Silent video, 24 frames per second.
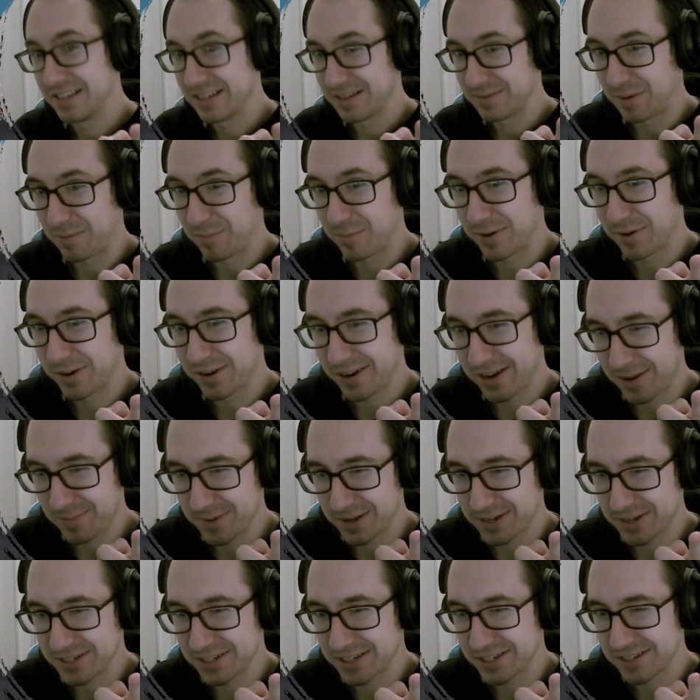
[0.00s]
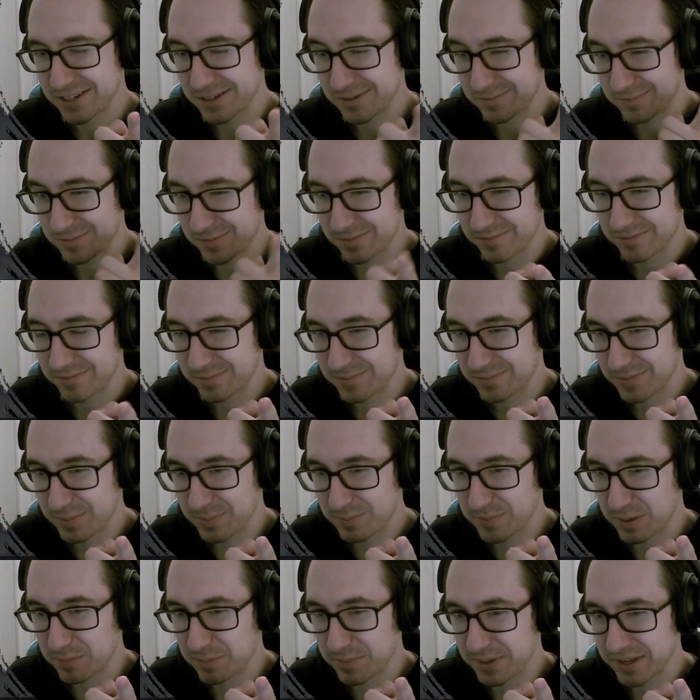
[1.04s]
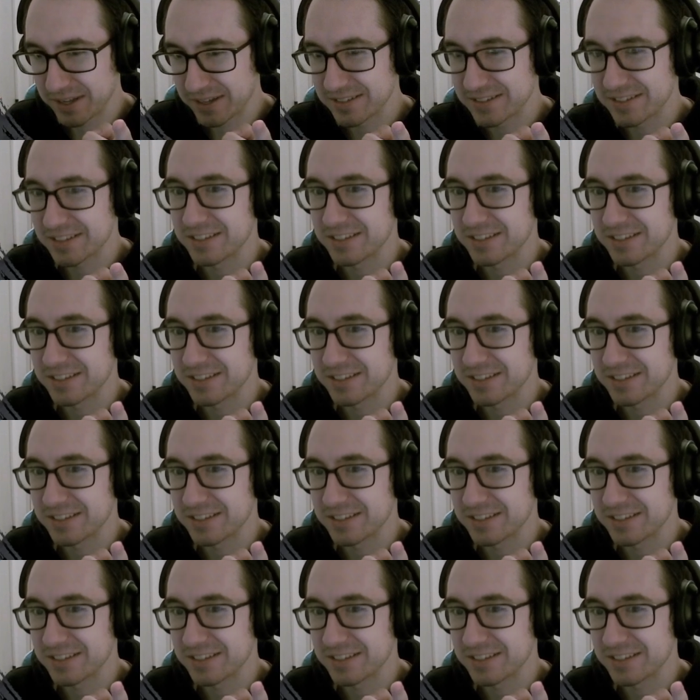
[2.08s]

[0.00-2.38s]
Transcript: Remember, I mentioned the pigs